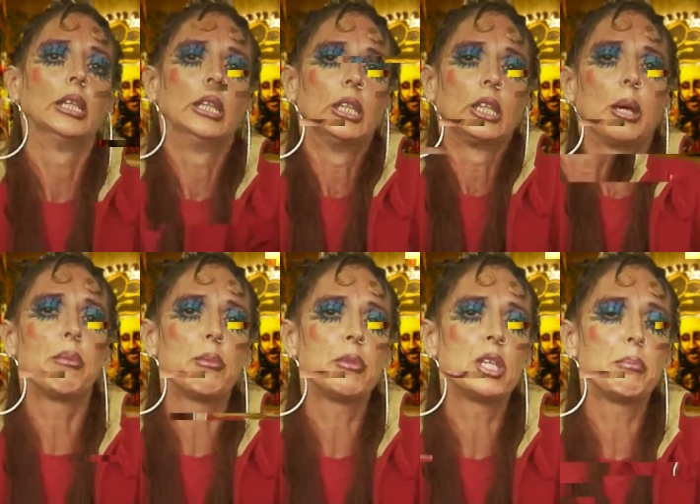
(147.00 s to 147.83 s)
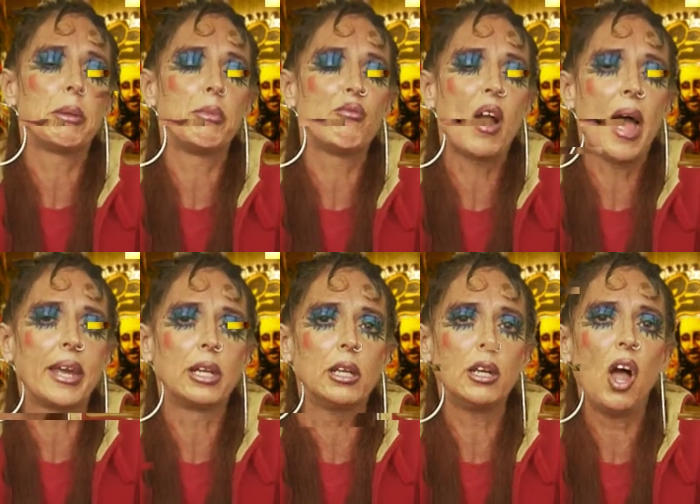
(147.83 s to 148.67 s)
Some of them just make me
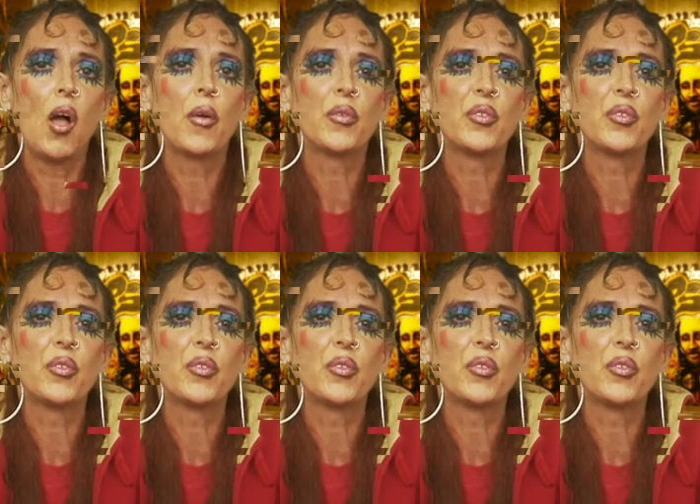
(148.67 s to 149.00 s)
rile,